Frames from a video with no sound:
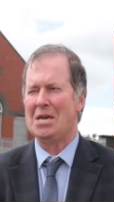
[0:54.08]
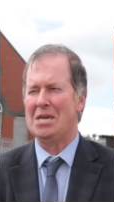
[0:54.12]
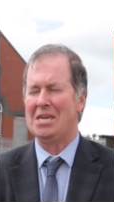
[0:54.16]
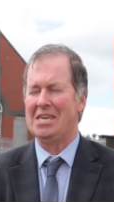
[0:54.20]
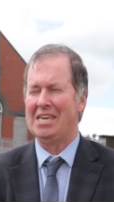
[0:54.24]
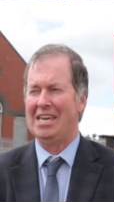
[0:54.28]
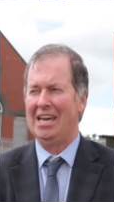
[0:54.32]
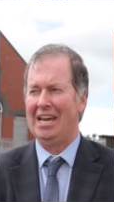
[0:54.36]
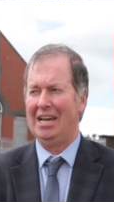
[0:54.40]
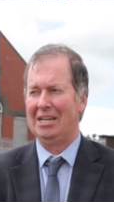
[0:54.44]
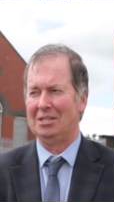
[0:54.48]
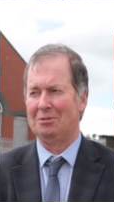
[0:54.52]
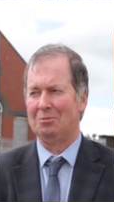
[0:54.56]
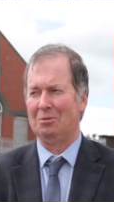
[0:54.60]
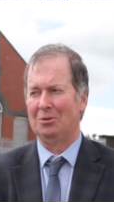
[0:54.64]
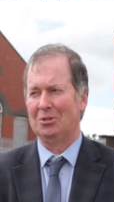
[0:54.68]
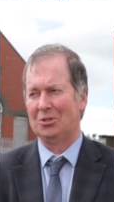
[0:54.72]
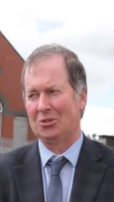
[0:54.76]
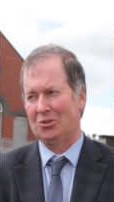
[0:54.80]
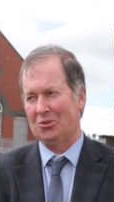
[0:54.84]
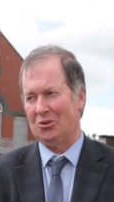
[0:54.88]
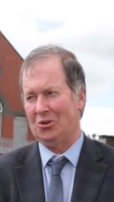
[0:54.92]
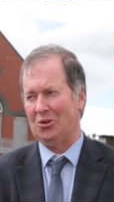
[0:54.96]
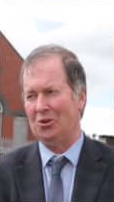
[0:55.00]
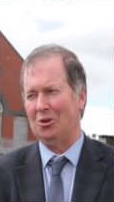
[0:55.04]
Yeah, I suppose
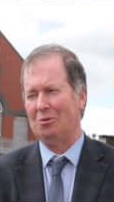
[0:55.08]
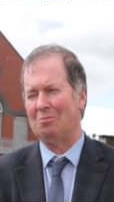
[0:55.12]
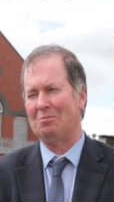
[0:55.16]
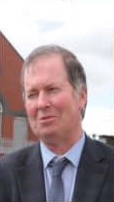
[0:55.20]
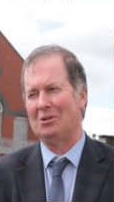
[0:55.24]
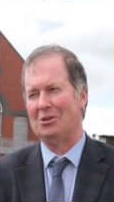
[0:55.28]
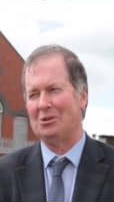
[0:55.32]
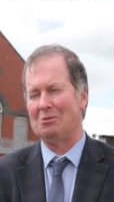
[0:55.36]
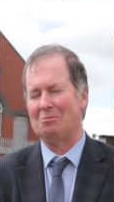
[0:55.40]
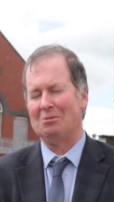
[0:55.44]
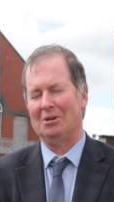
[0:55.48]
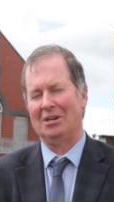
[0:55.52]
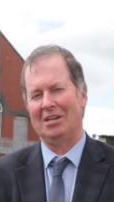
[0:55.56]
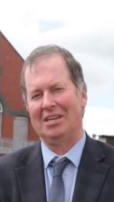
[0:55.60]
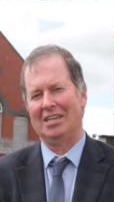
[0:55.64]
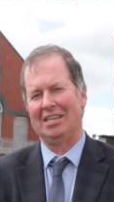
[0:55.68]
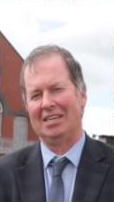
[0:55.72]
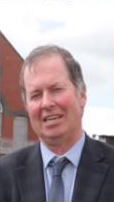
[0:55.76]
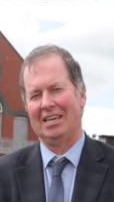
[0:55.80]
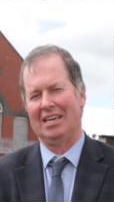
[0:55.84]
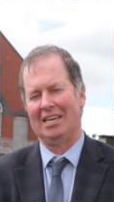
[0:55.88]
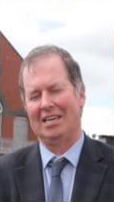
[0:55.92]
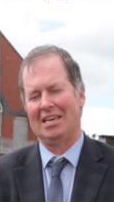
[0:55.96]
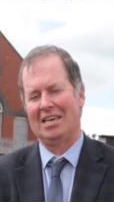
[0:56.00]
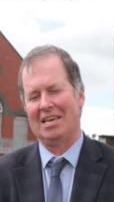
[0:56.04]
growing up nearby,
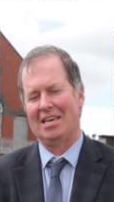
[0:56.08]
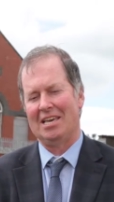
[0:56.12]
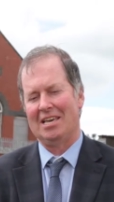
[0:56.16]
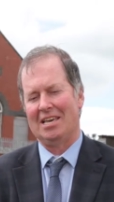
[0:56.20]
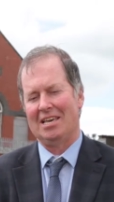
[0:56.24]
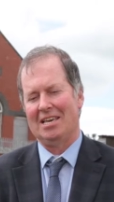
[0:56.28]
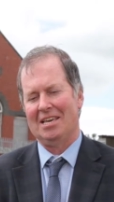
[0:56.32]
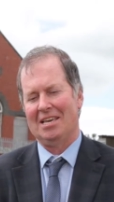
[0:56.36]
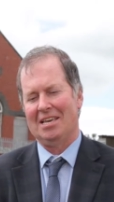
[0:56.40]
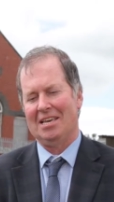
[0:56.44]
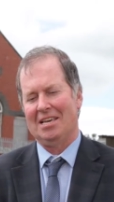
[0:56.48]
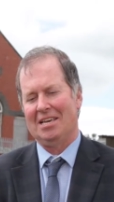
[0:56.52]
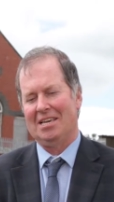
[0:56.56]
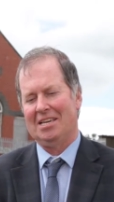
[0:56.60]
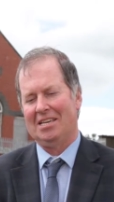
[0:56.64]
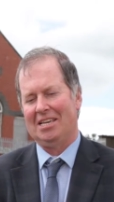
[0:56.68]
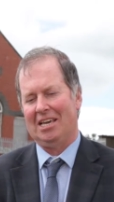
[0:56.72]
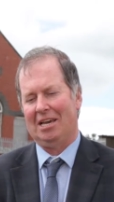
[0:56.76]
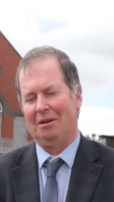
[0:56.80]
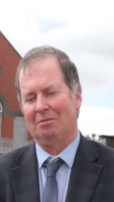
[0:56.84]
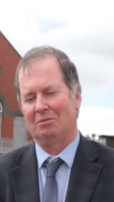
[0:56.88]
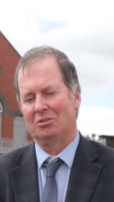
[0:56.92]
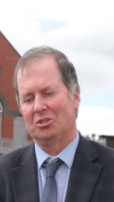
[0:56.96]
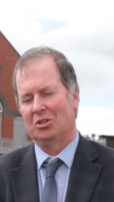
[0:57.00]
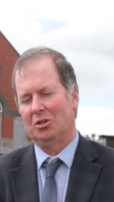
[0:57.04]
uh,
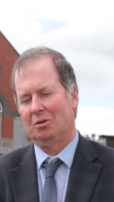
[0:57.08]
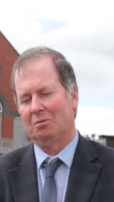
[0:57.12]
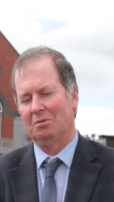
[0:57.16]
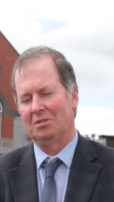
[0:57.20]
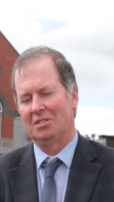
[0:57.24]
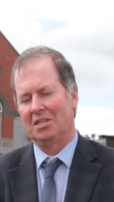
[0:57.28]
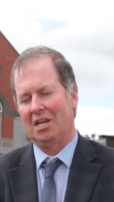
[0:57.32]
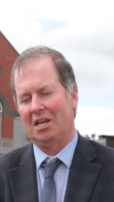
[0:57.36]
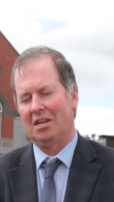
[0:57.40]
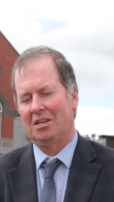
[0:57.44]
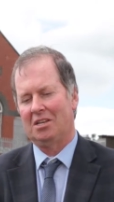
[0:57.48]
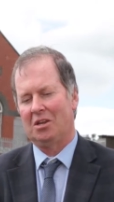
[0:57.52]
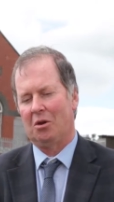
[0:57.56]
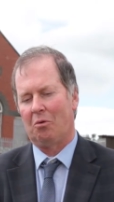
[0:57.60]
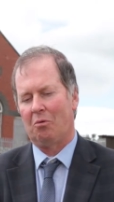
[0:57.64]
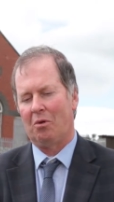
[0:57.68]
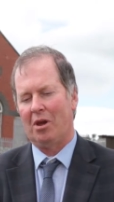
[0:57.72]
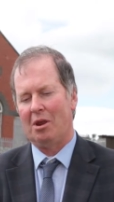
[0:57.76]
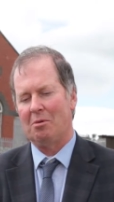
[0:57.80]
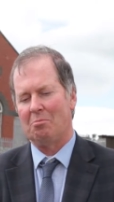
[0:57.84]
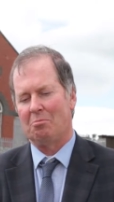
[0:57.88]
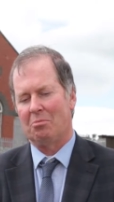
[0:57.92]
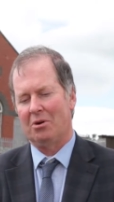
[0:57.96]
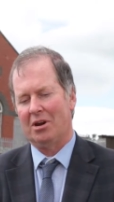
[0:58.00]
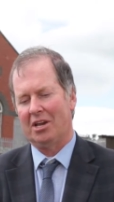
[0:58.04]
yeah, it was always that the
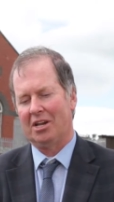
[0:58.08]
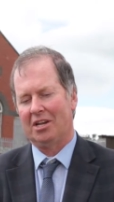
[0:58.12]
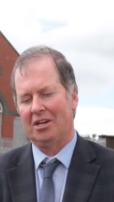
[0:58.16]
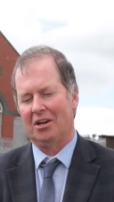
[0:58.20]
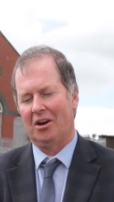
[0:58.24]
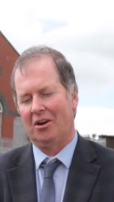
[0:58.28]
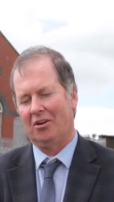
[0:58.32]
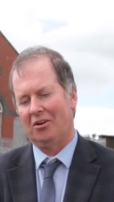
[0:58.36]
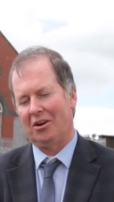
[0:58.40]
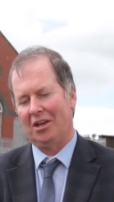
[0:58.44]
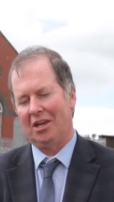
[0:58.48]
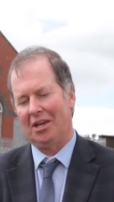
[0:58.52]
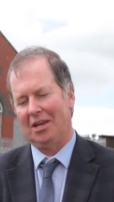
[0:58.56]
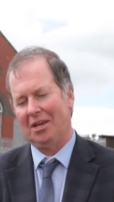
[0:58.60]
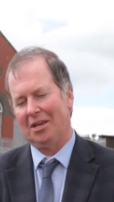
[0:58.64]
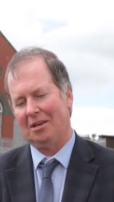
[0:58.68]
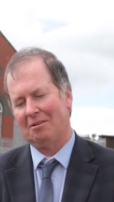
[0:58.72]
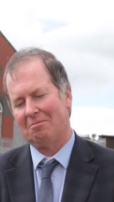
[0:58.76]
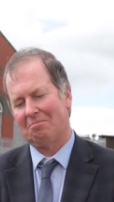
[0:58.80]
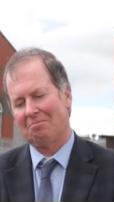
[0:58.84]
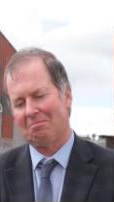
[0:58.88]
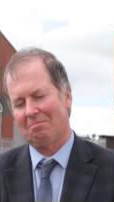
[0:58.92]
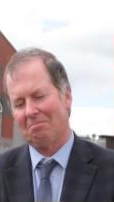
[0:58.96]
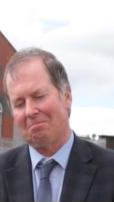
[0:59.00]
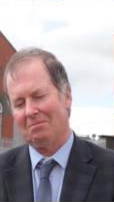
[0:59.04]
red brick or the,
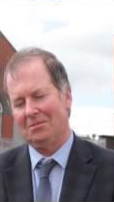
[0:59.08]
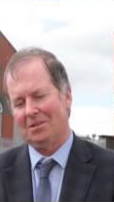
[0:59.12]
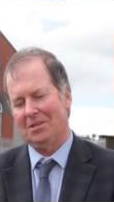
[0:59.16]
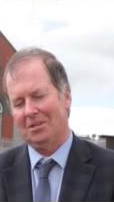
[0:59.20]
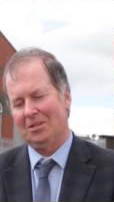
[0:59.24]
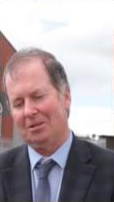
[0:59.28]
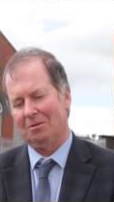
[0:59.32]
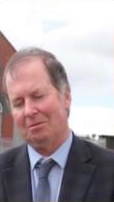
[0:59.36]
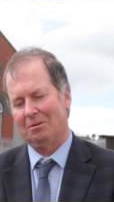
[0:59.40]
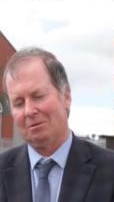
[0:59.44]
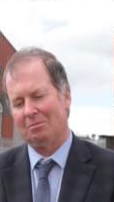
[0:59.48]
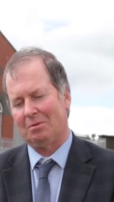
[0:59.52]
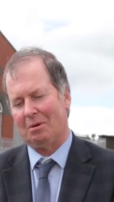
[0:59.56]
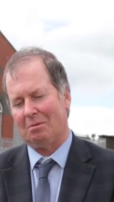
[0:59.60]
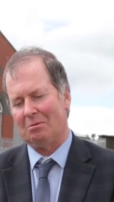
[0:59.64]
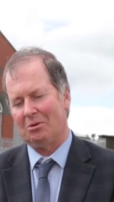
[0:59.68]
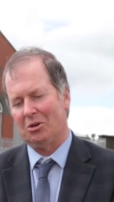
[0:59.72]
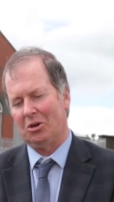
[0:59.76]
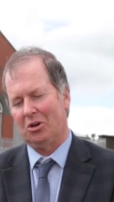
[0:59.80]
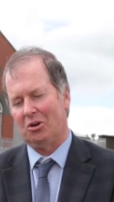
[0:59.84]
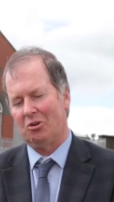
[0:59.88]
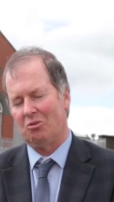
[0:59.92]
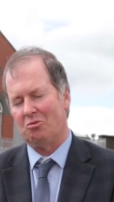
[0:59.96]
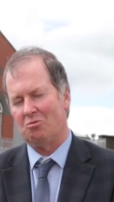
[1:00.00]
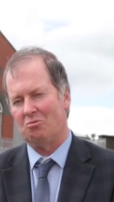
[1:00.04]
there was probably
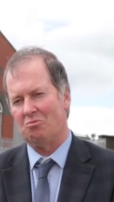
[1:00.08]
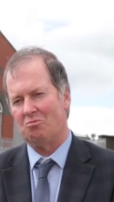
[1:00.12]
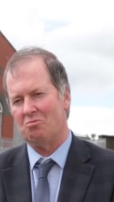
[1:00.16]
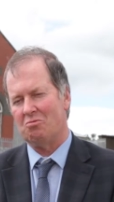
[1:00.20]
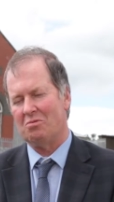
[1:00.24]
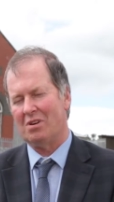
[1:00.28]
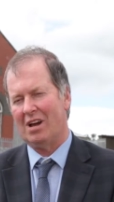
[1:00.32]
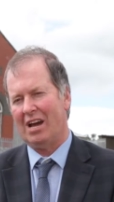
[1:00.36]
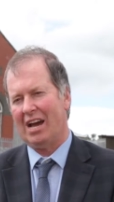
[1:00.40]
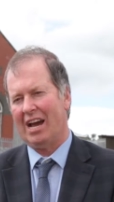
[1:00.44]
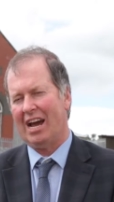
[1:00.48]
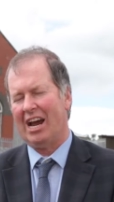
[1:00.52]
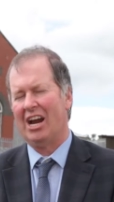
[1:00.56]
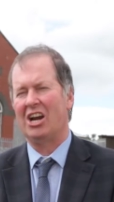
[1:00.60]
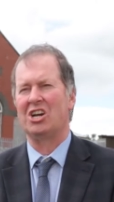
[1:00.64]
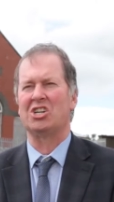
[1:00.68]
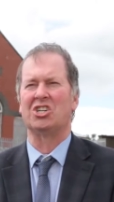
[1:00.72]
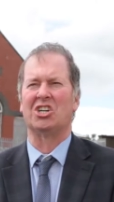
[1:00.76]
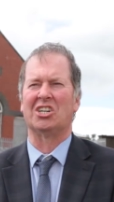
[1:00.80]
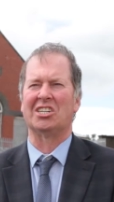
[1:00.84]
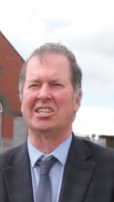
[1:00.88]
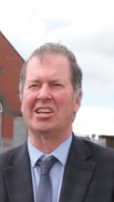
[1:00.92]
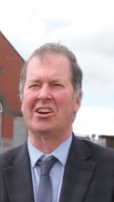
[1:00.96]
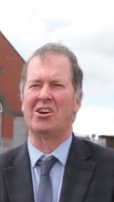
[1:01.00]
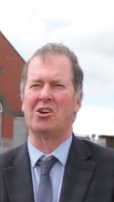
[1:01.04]
other
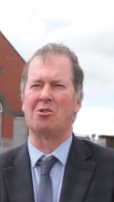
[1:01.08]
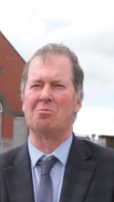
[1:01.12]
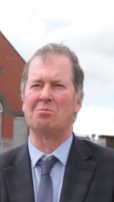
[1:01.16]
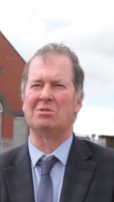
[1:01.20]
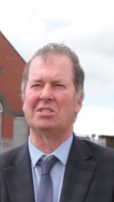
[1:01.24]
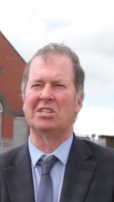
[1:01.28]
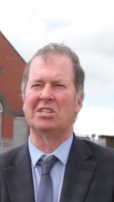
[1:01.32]
harsher terms